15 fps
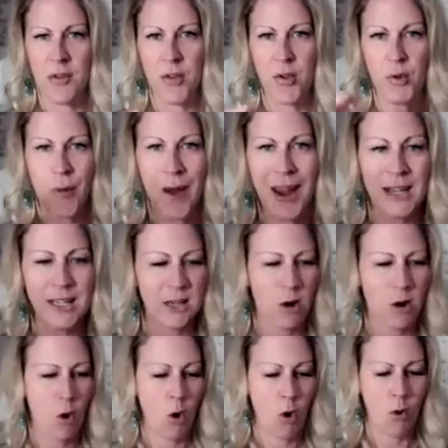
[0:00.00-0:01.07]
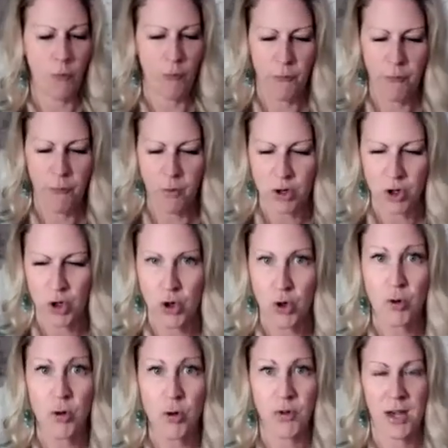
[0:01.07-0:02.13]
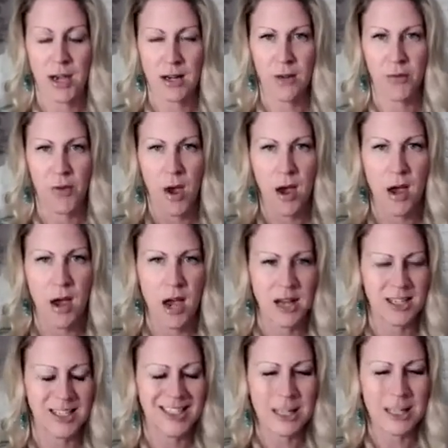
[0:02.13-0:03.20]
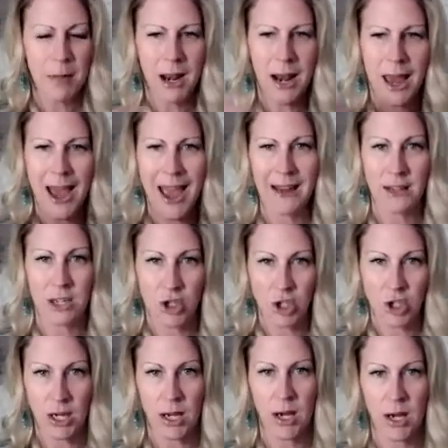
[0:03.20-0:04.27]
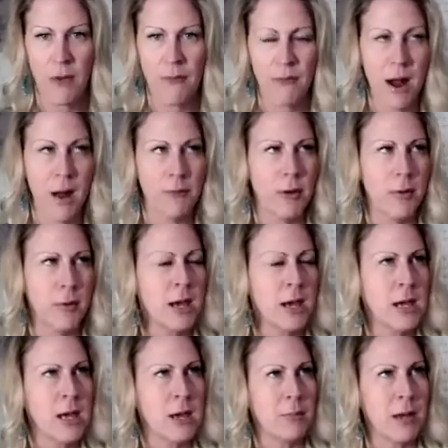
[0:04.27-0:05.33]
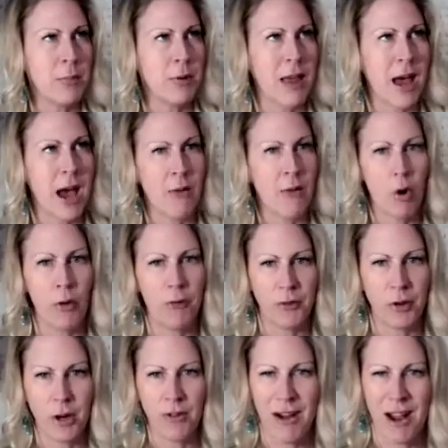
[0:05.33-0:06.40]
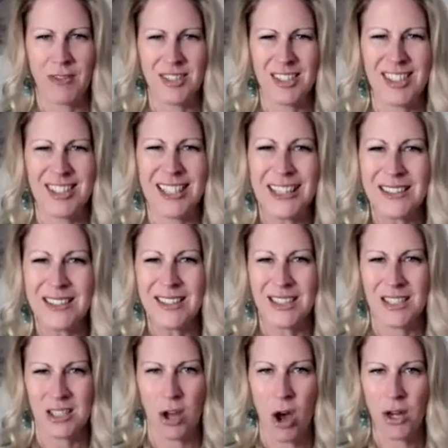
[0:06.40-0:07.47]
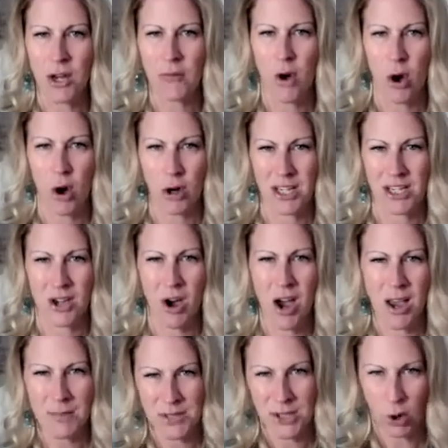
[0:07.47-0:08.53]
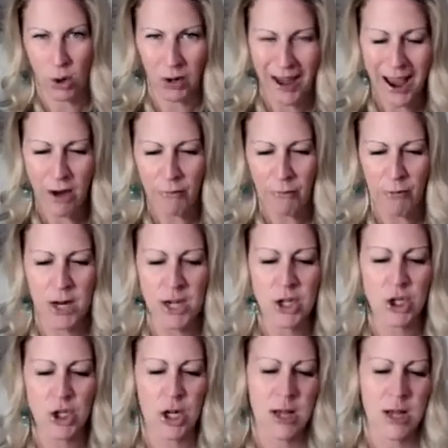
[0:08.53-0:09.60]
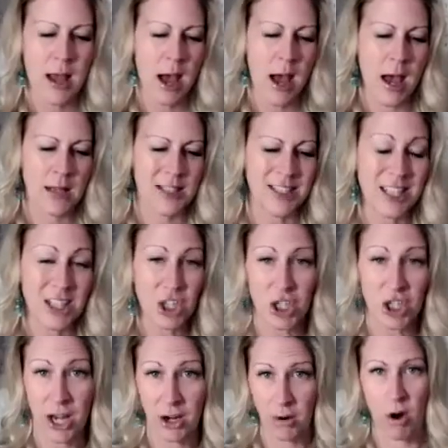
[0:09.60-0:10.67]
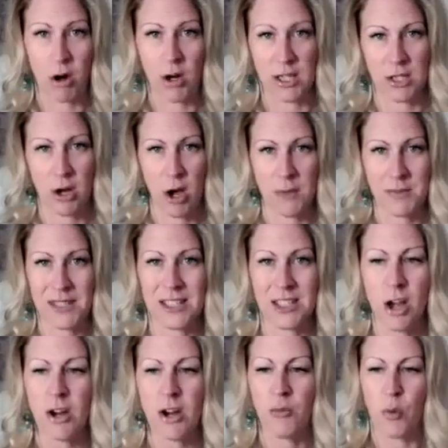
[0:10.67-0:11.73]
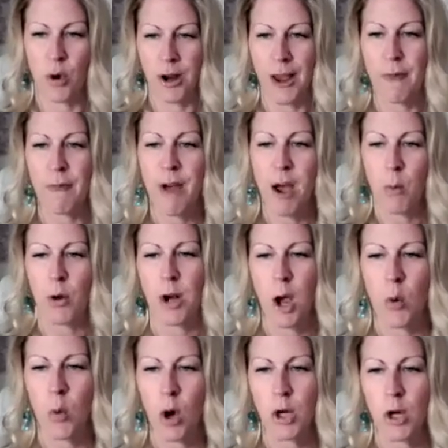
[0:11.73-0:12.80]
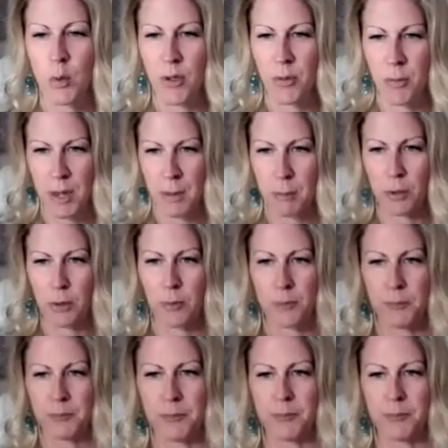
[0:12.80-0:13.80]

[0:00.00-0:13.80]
thread of truth and a similar energy. And I found that people have often around 6 kind of archetypes on average, and 6 shadow archetypes. That's kind of what I found when I work with people.